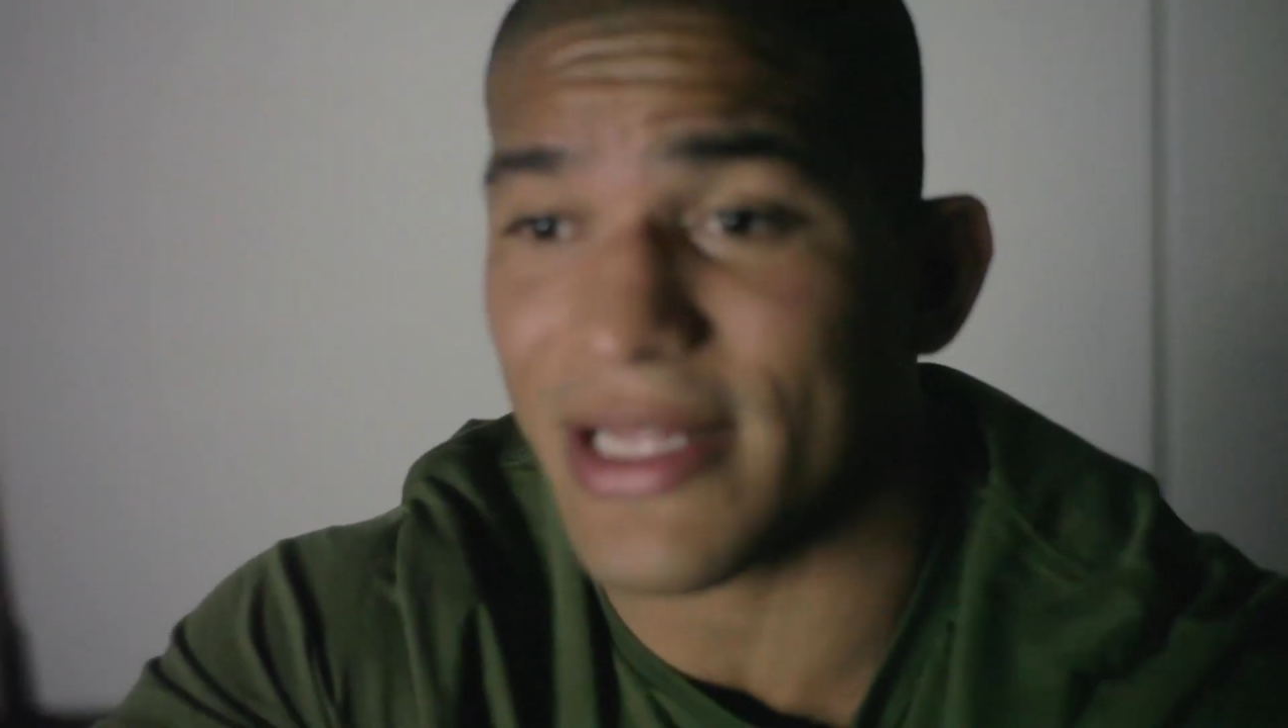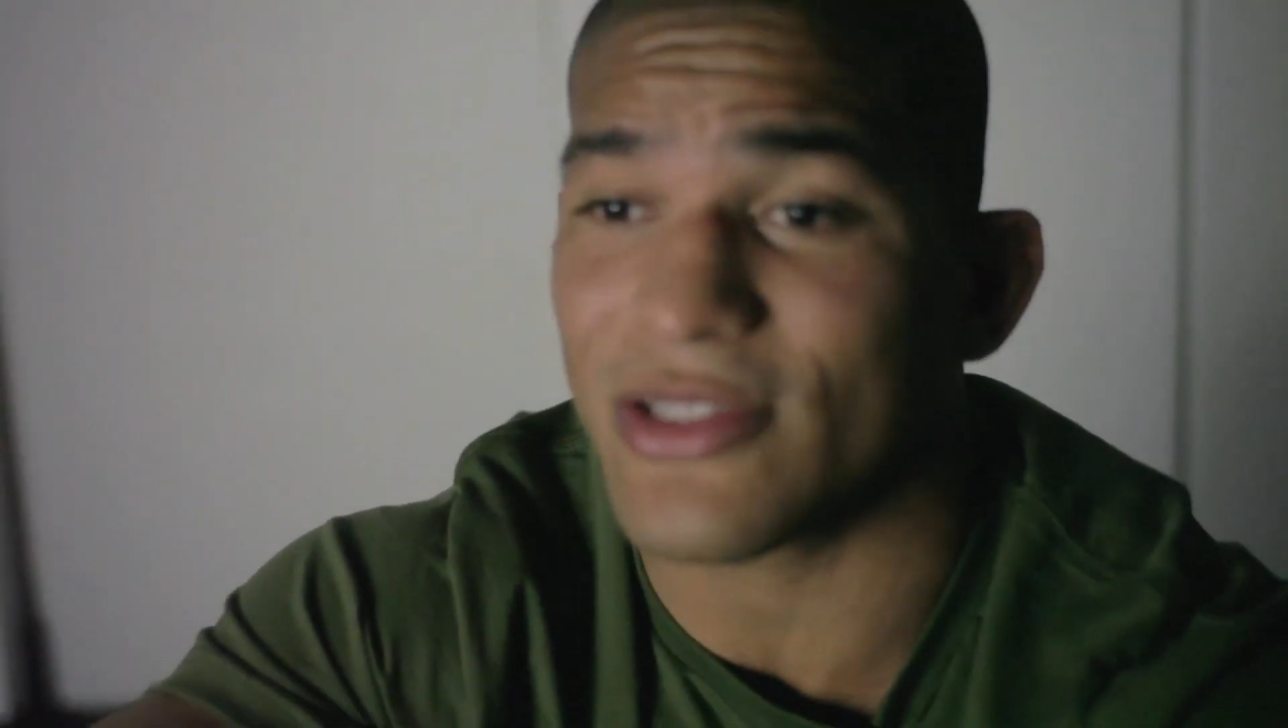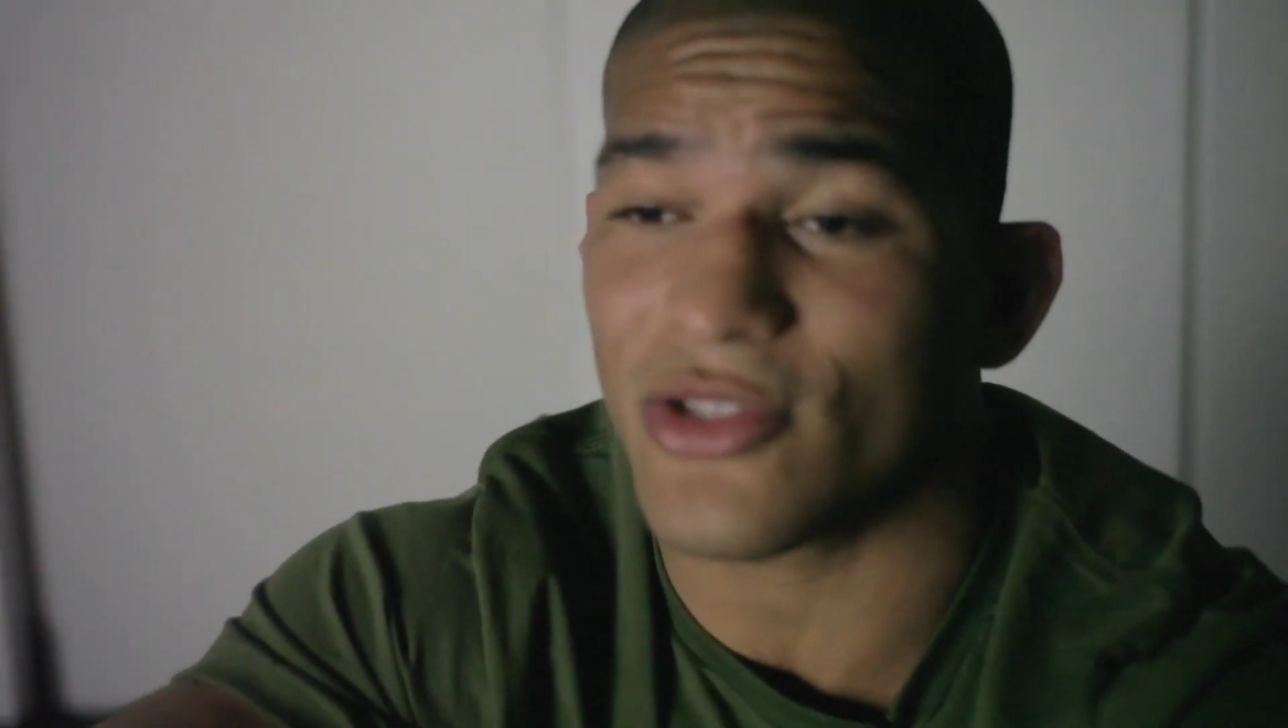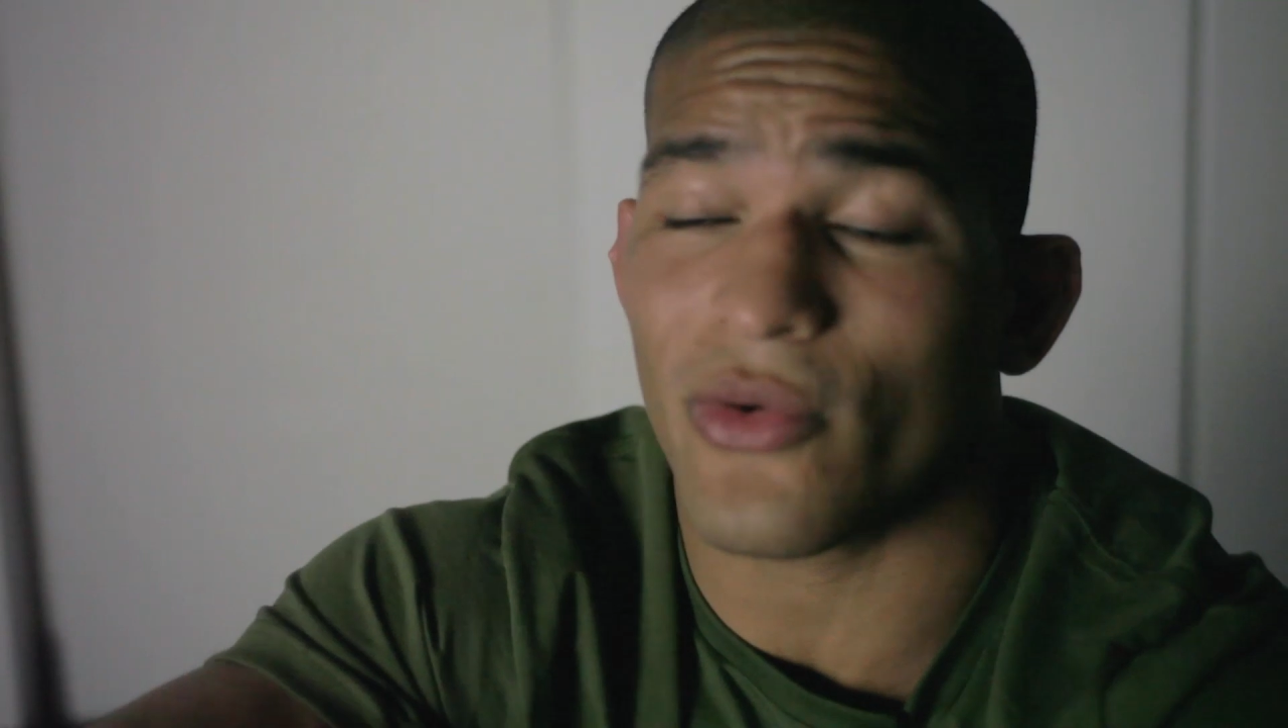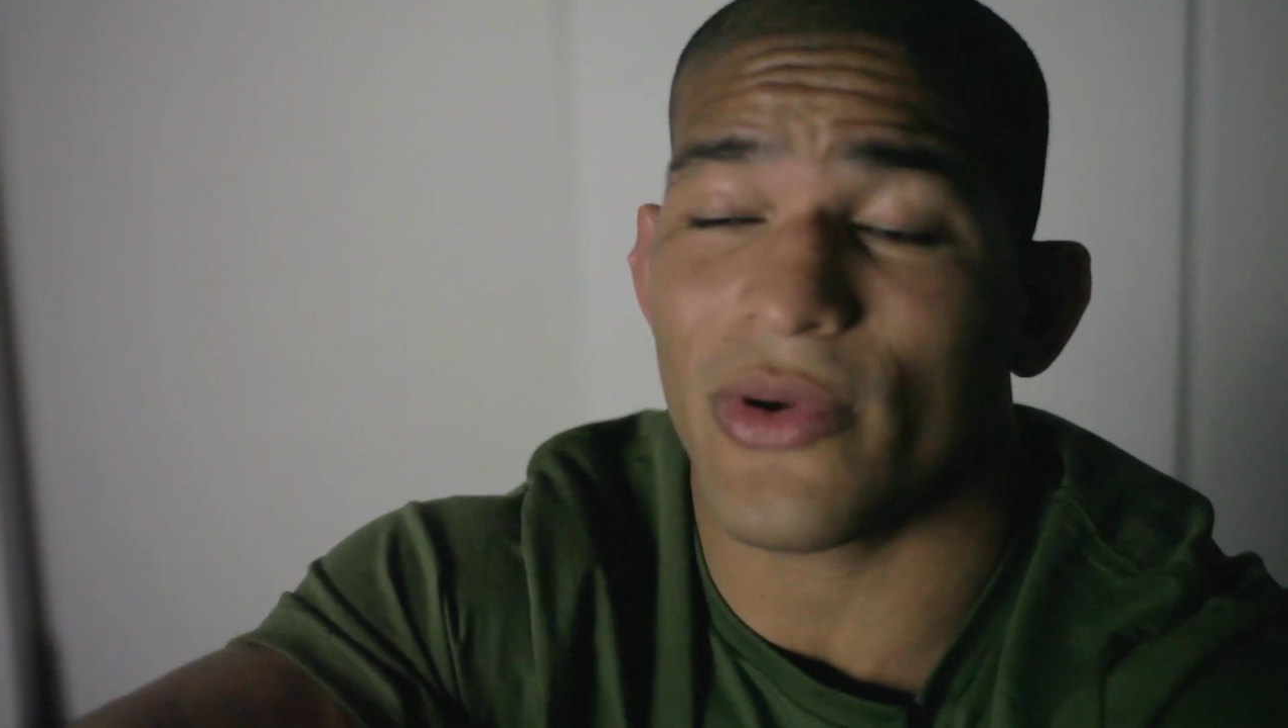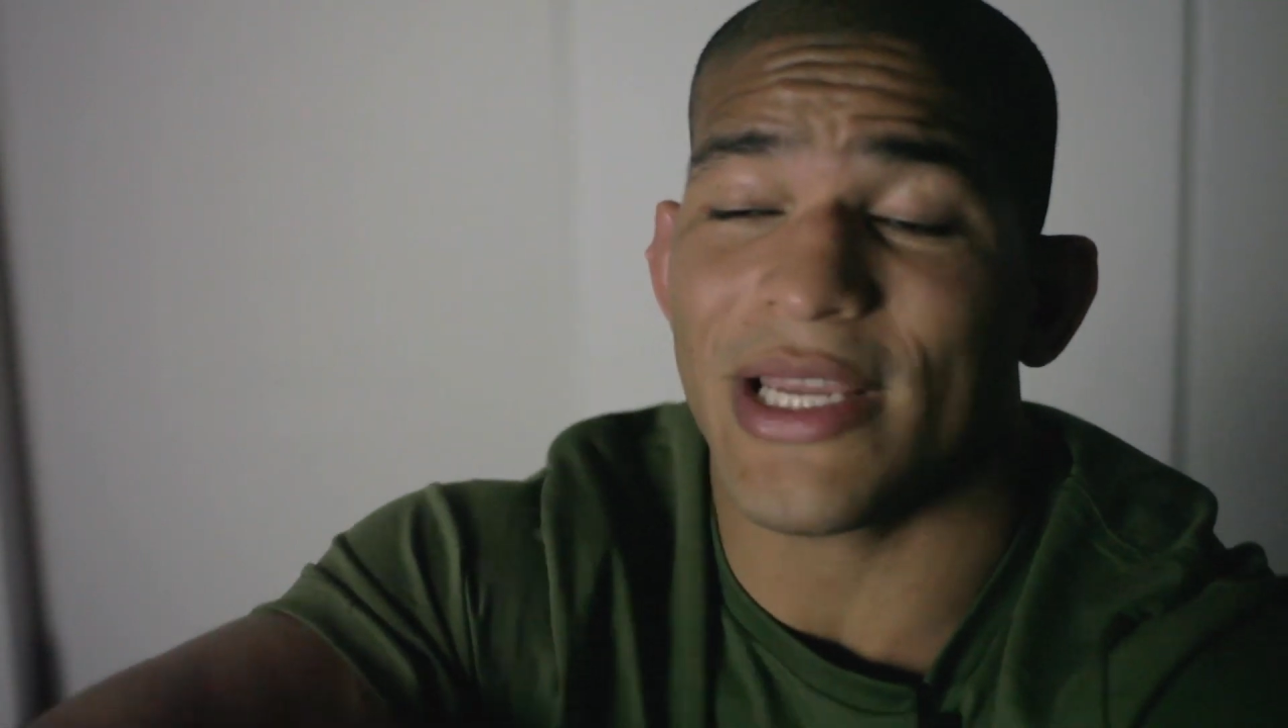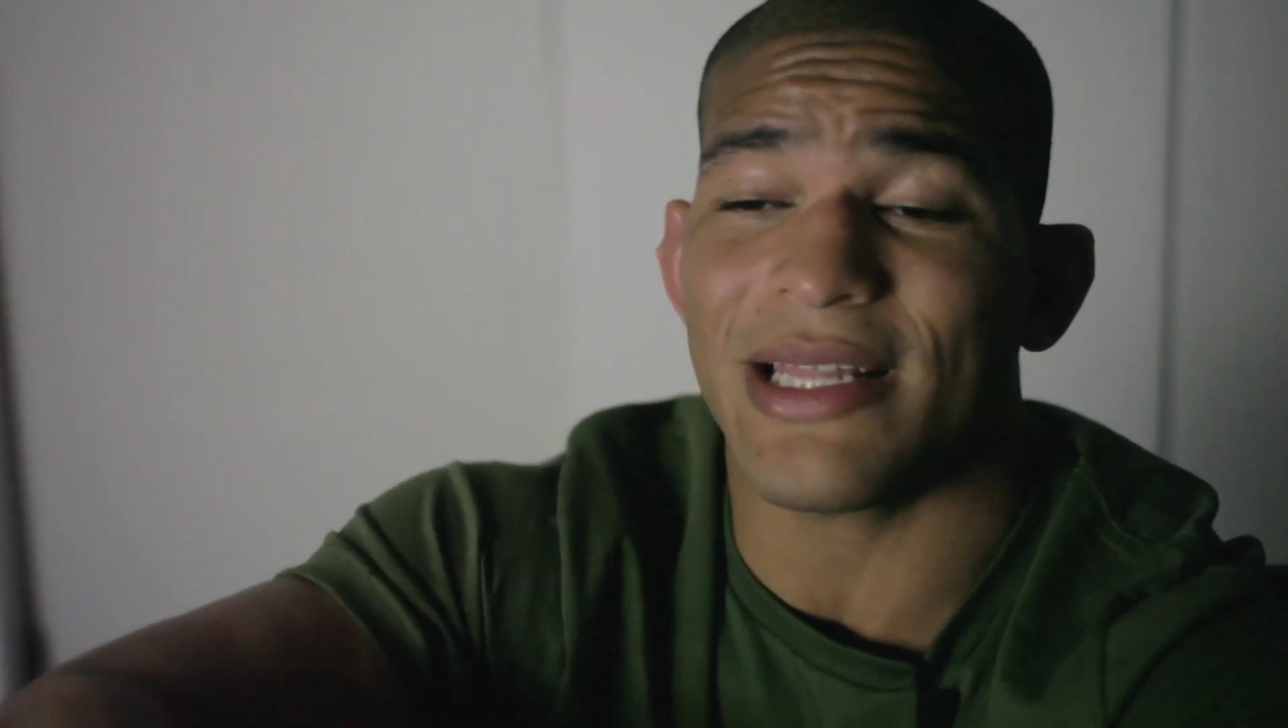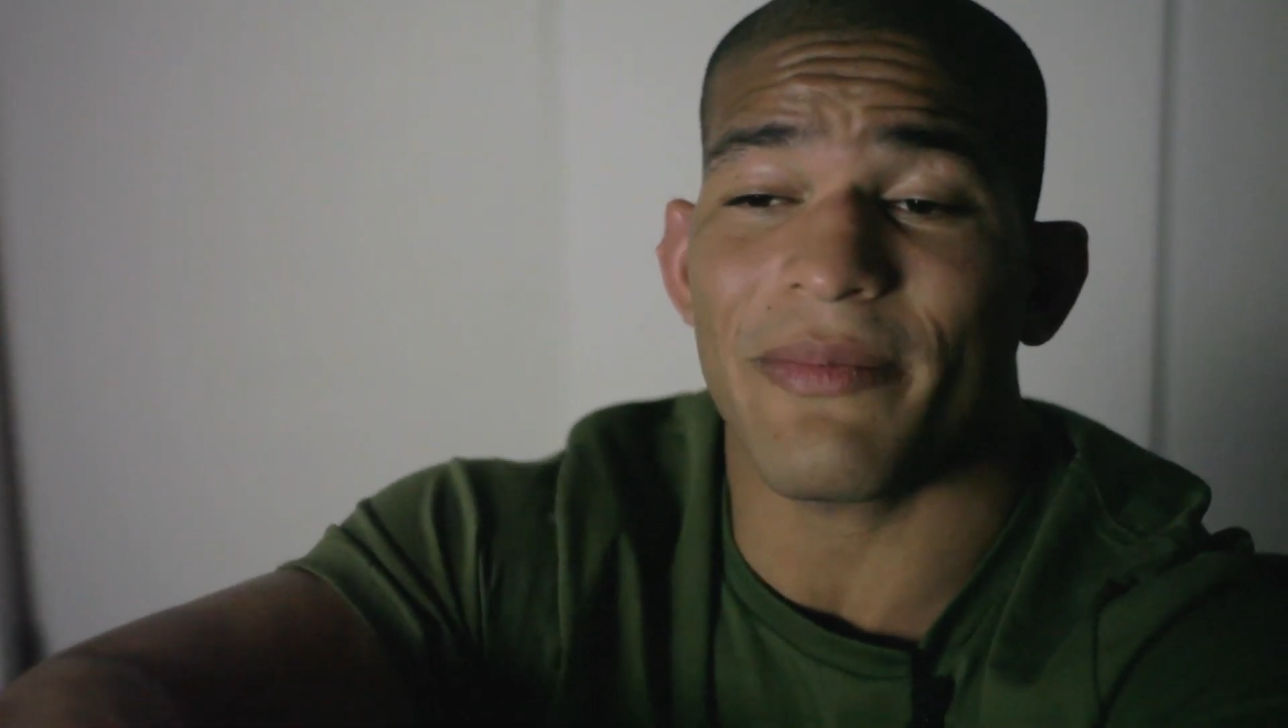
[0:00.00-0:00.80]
it. So it